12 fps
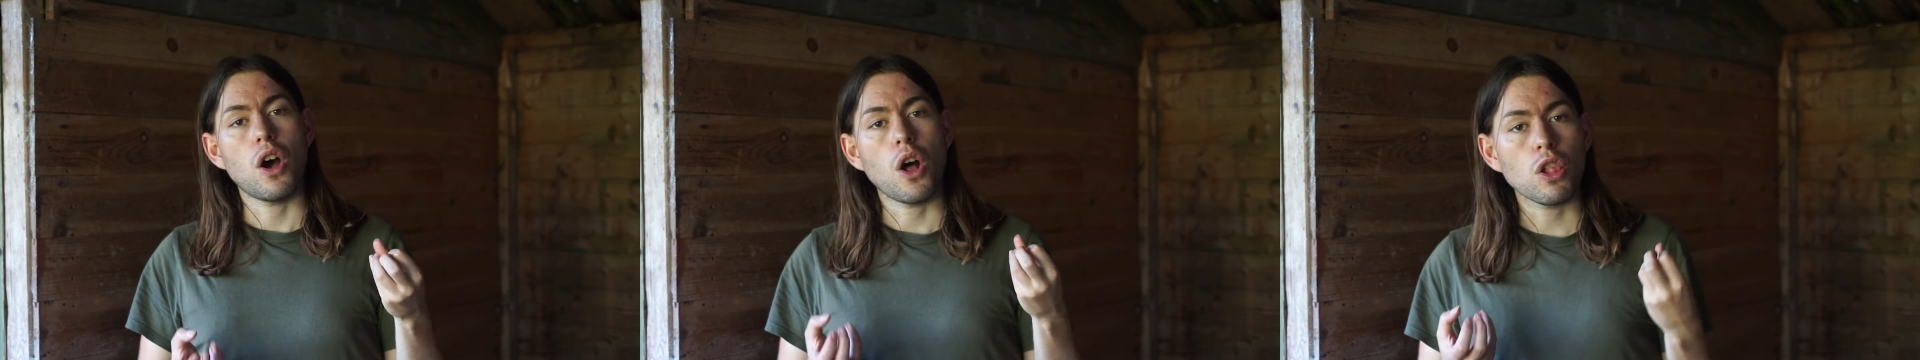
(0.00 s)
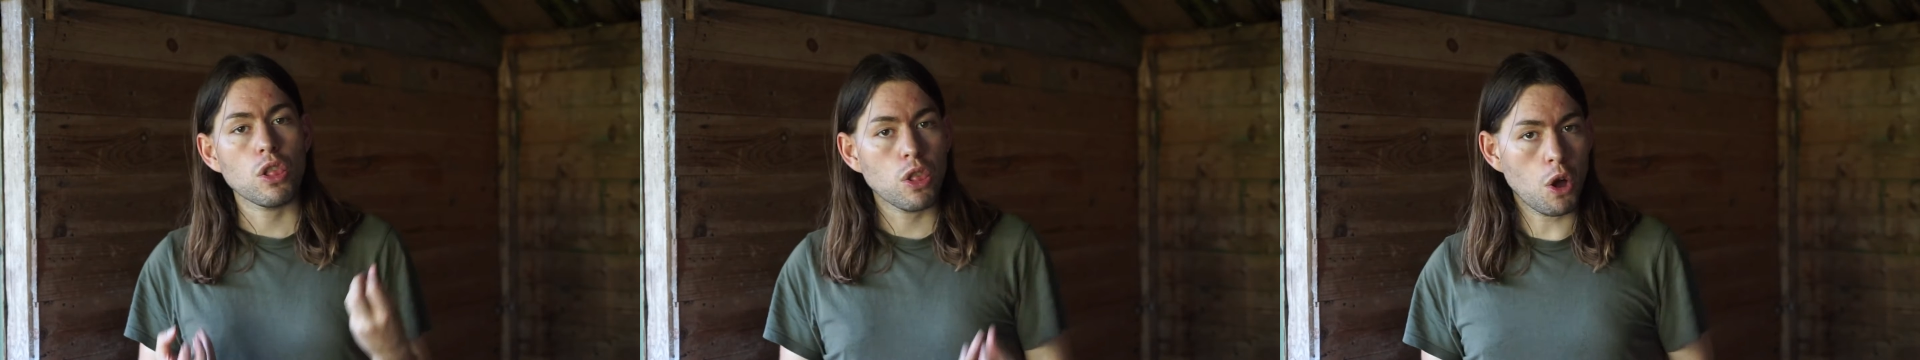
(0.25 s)
a
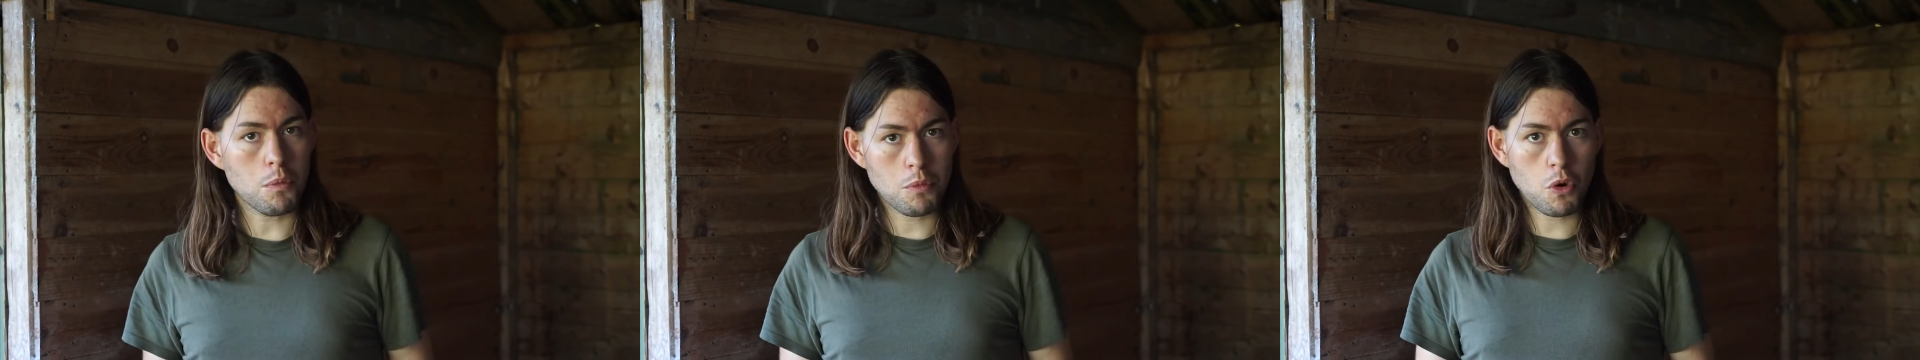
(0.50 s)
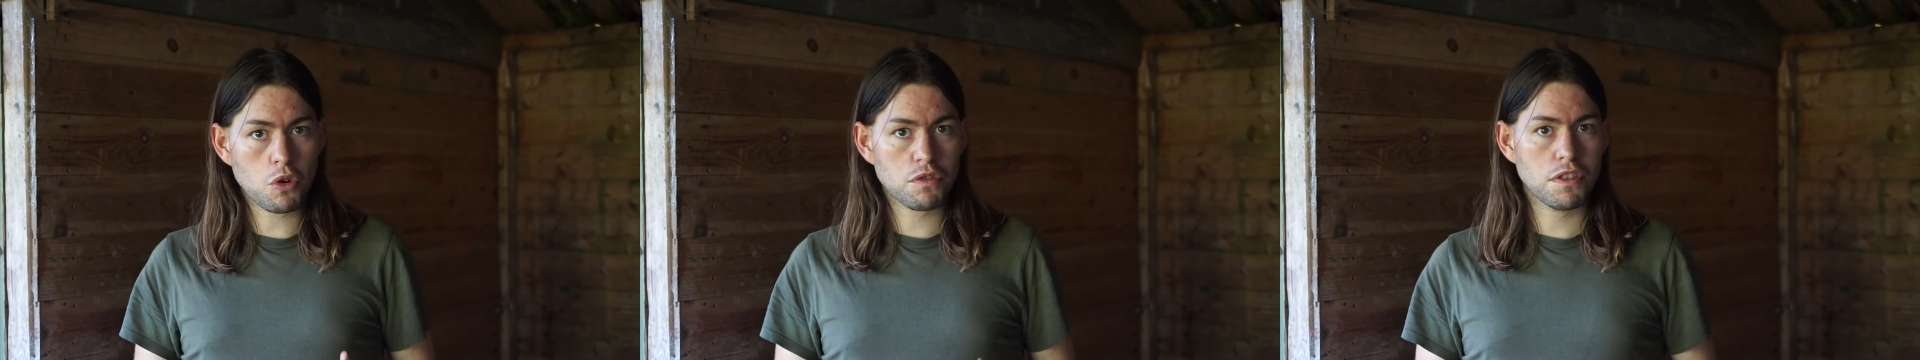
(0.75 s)
lot
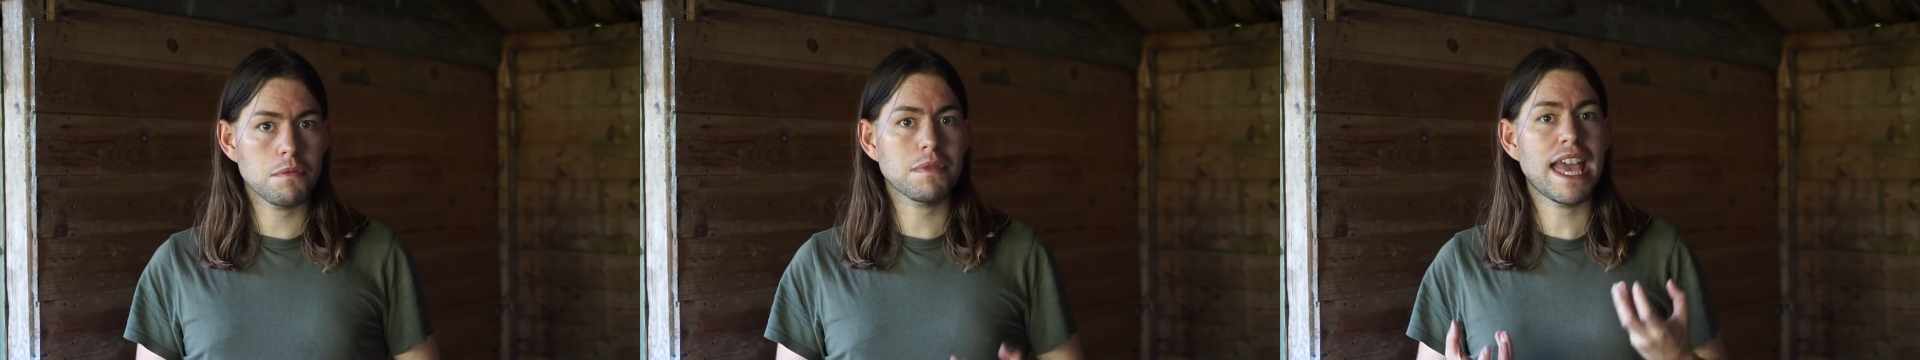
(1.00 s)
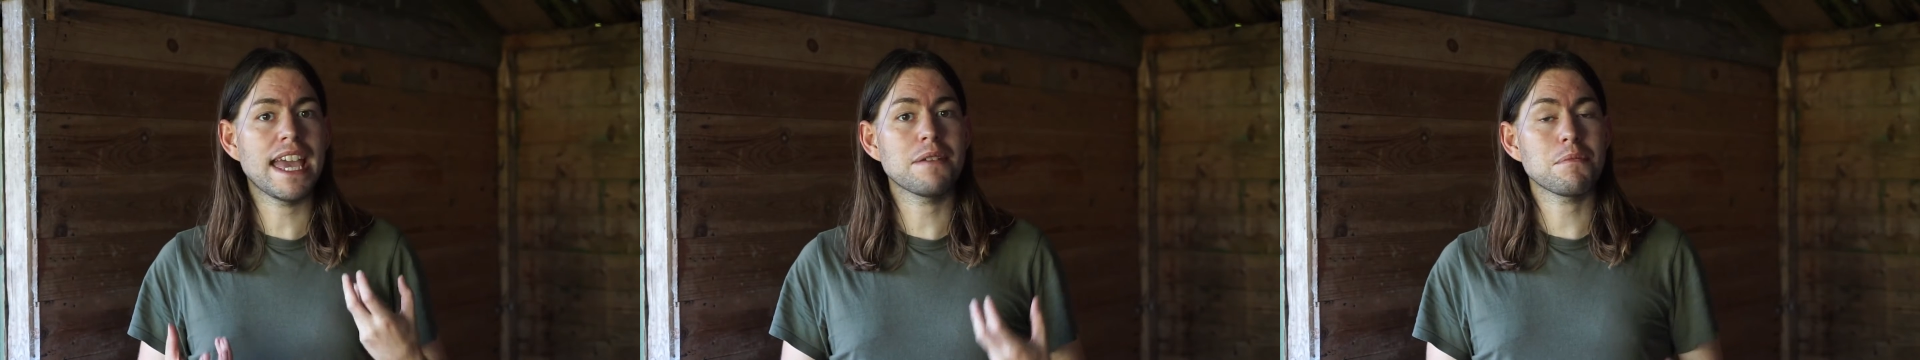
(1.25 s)
more of them
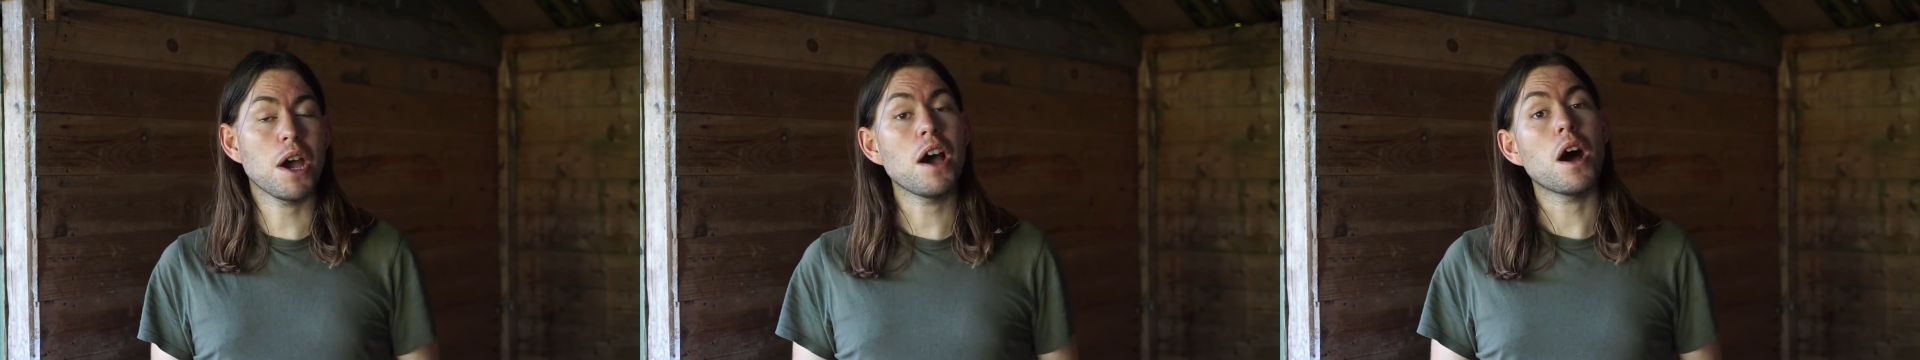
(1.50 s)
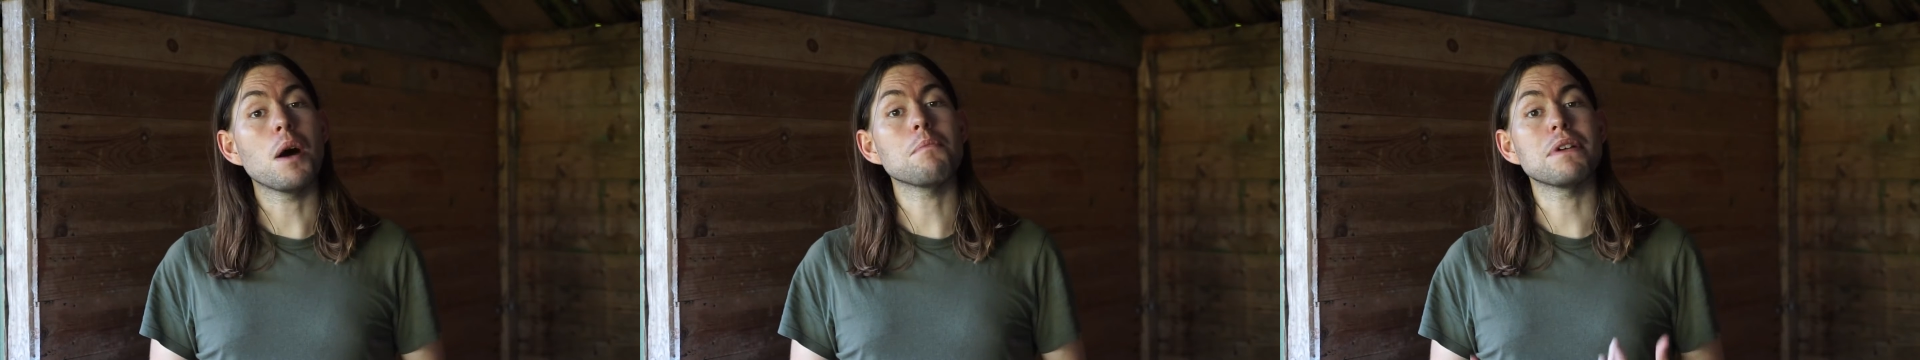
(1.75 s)
came
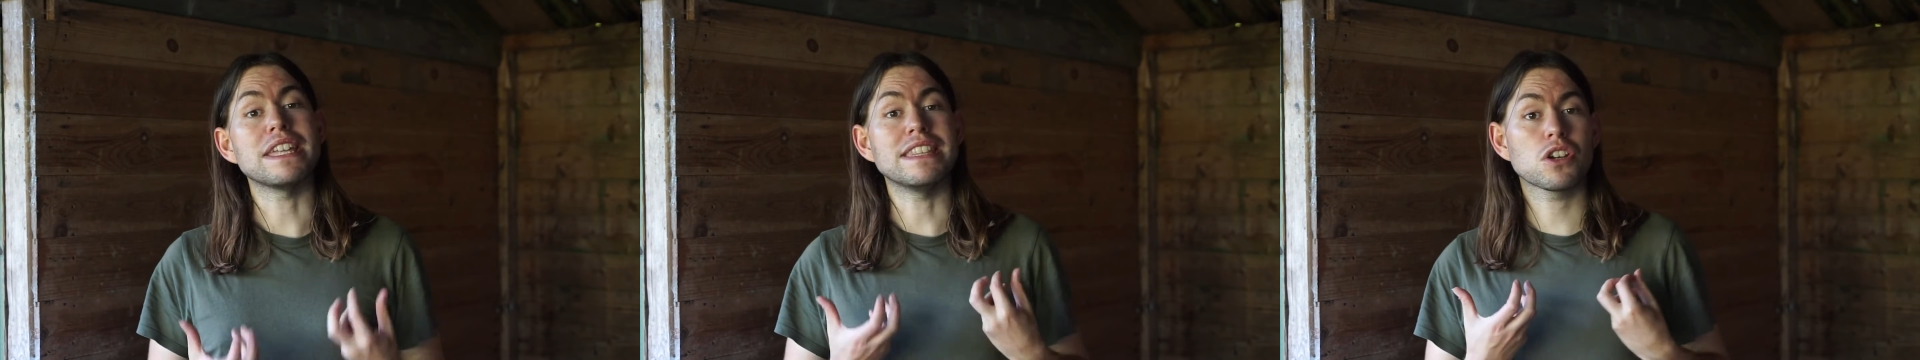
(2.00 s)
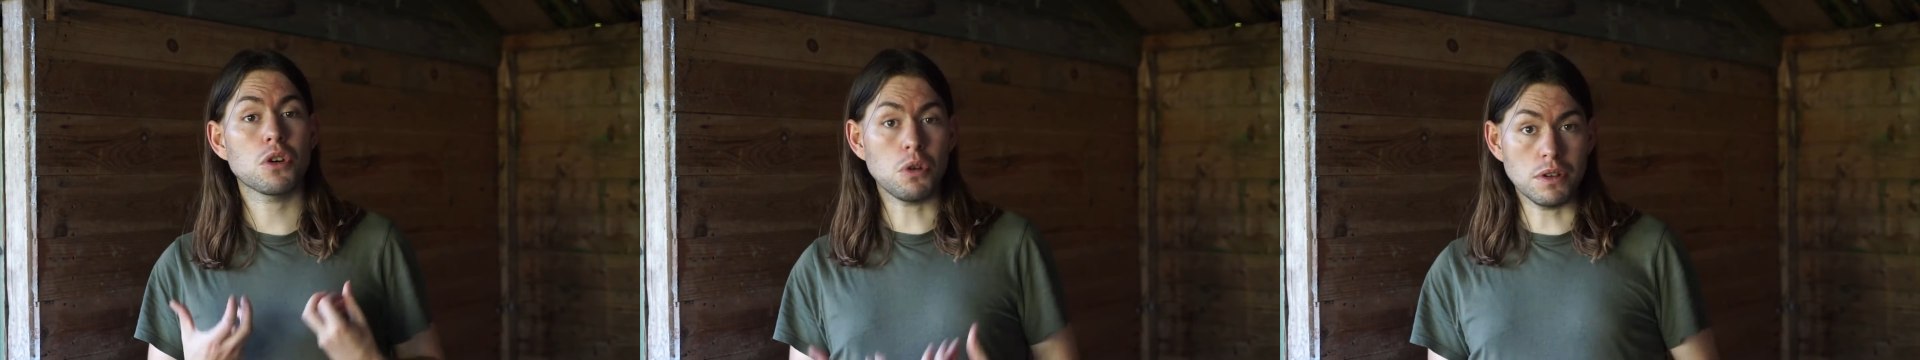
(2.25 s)
up in
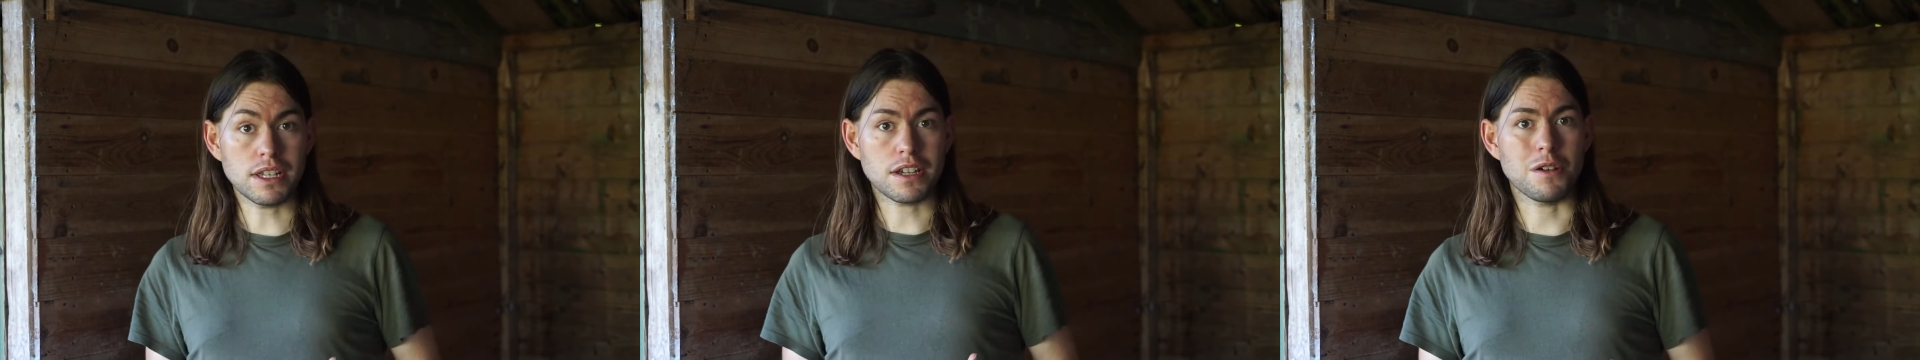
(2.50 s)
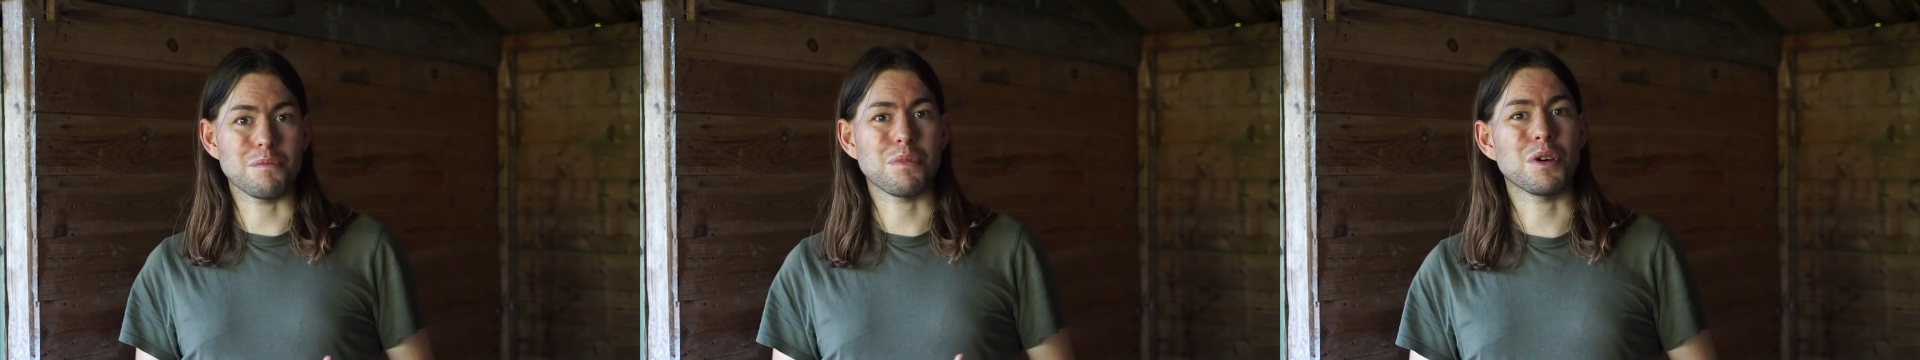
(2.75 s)
the coir
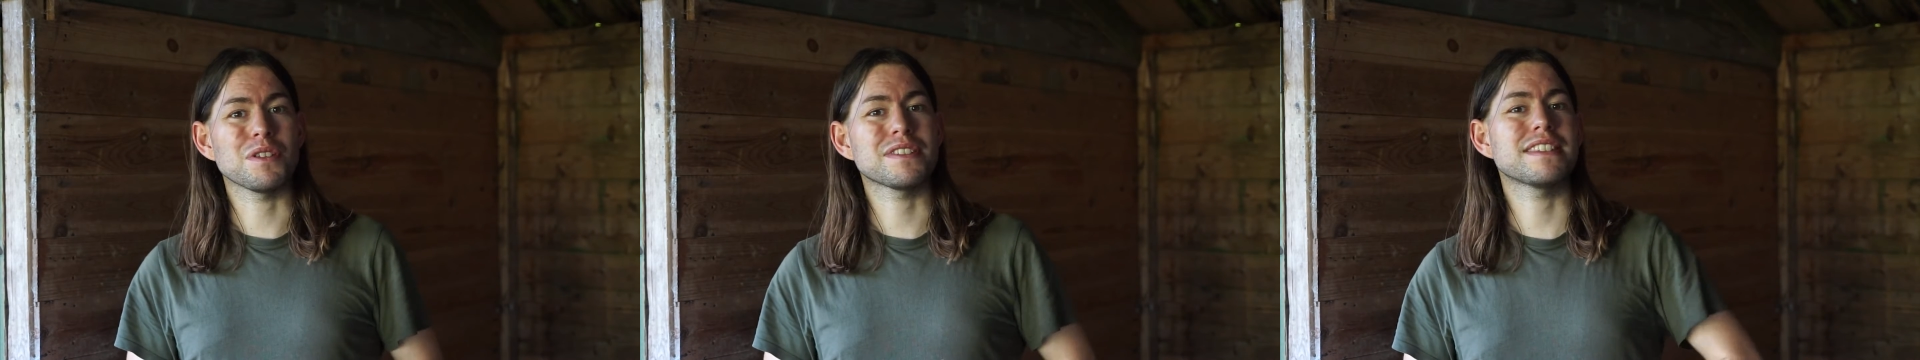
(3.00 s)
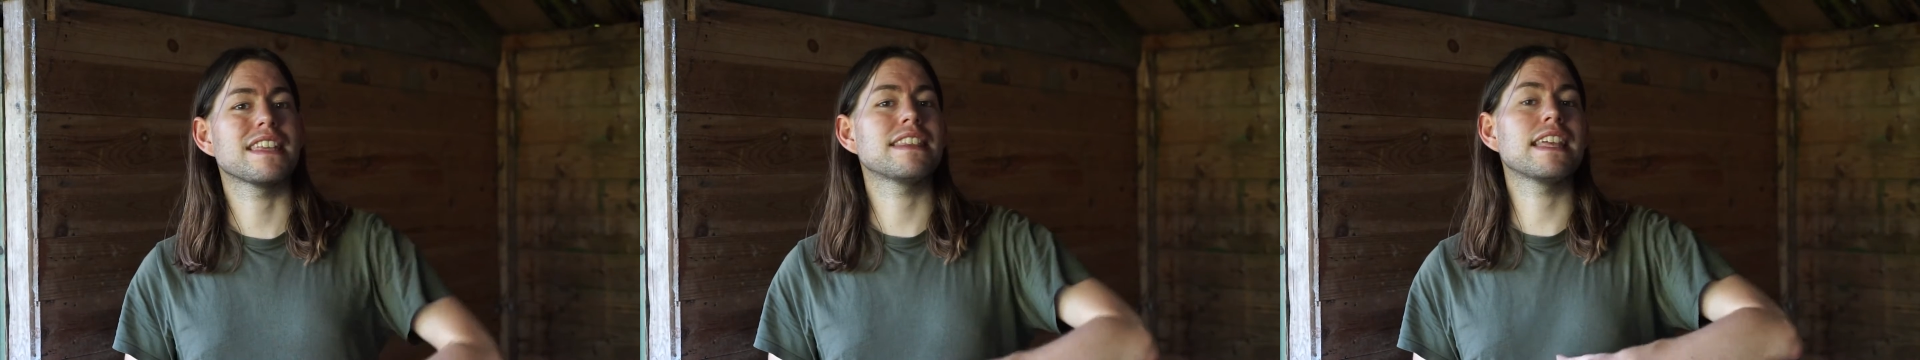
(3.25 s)
compost